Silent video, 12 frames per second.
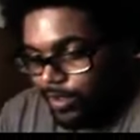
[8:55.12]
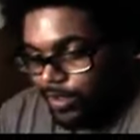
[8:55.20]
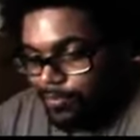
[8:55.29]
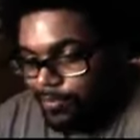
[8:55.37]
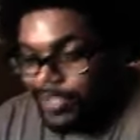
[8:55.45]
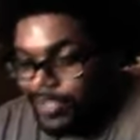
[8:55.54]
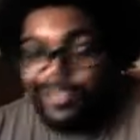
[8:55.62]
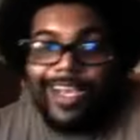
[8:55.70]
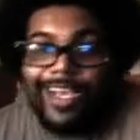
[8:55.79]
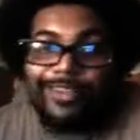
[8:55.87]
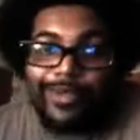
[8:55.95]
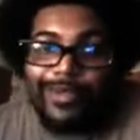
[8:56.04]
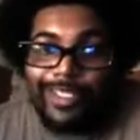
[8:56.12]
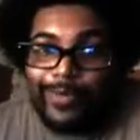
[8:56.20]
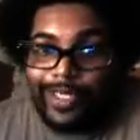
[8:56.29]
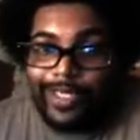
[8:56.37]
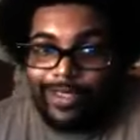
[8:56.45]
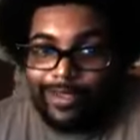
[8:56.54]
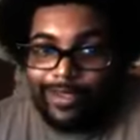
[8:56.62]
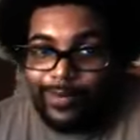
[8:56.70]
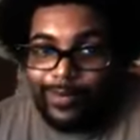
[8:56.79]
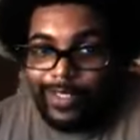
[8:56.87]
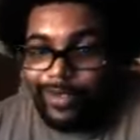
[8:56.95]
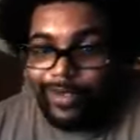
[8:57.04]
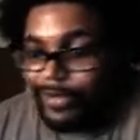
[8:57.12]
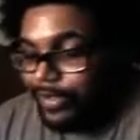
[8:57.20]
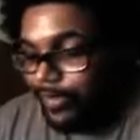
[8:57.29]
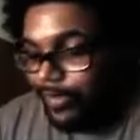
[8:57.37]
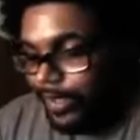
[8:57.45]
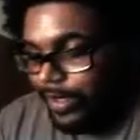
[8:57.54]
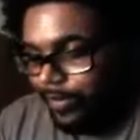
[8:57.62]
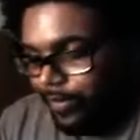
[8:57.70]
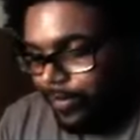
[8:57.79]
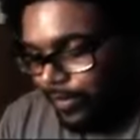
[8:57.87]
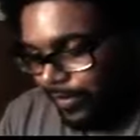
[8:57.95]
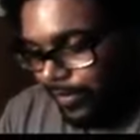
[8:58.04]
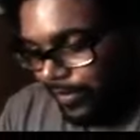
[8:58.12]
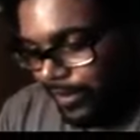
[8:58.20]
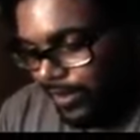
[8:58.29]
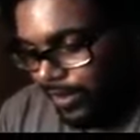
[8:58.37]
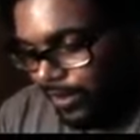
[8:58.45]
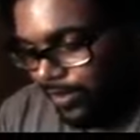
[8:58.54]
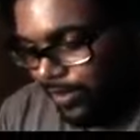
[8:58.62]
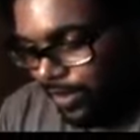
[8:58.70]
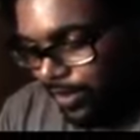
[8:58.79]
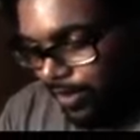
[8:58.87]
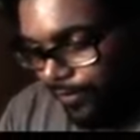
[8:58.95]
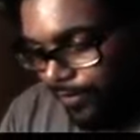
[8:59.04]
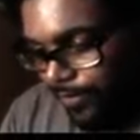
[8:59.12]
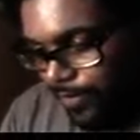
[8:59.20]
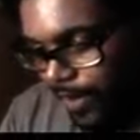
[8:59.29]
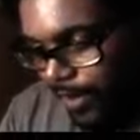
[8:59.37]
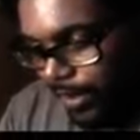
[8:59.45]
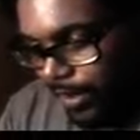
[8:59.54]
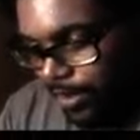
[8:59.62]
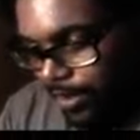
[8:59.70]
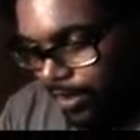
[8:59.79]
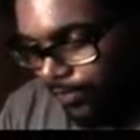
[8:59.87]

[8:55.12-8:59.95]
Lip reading: Bet you guys weren't expecting a split screen, right? It's new stuff. We're working on it.